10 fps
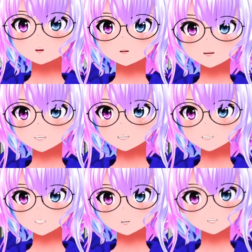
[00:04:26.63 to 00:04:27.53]
lip sync,
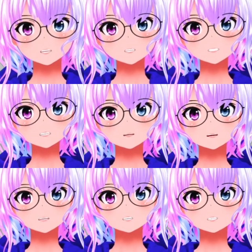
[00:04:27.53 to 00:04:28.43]
you're going to make sure that
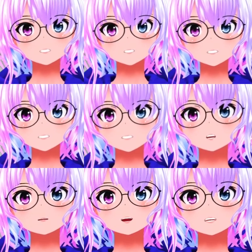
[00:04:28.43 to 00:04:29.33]
you, you
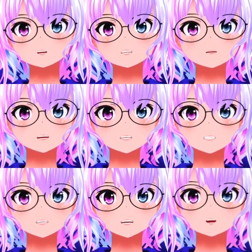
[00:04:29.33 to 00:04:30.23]
select the mesh
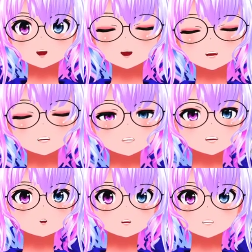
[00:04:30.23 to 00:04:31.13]
as the body. So
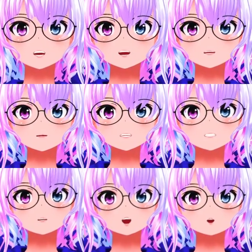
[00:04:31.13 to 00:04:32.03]
most commonly,
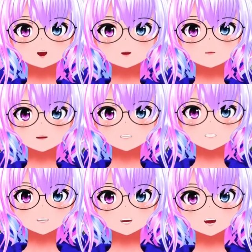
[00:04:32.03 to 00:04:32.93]
the body mesh
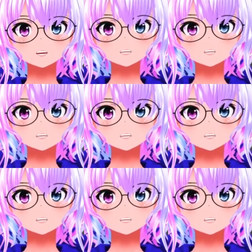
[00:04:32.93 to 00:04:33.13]
covers